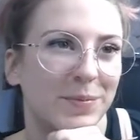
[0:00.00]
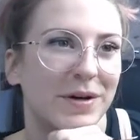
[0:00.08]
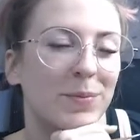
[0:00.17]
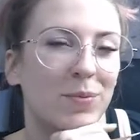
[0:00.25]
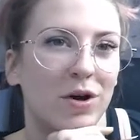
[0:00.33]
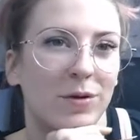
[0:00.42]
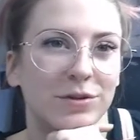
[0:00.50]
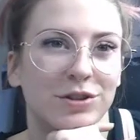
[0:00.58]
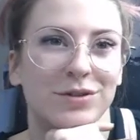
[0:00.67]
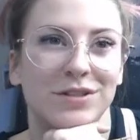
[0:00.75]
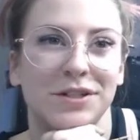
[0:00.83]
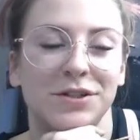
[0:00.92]
but I promise
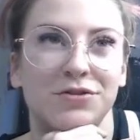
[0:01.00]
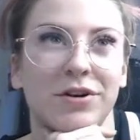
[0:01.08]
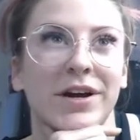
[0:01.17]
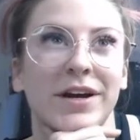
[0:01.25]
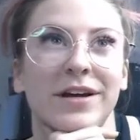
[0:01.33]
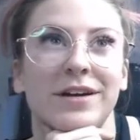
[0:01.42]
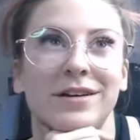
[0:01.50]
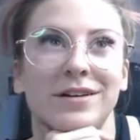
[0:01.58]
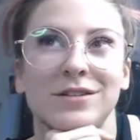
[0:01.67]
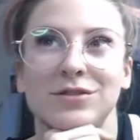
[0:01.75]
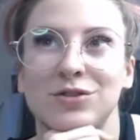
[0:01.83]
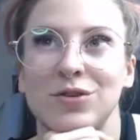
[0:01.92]
you it's going to dry
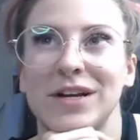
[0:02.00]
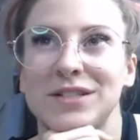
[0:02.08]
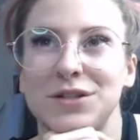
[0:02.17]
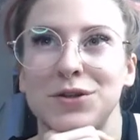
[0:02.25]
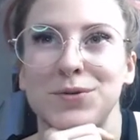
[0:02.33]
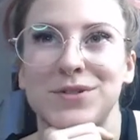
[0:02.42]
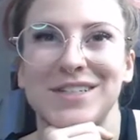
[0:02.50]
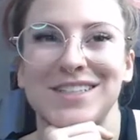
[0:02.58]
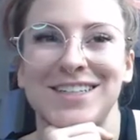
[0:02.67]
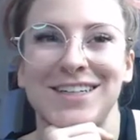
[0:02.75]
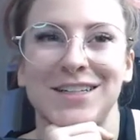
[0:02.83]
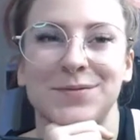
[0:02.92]
translucent-y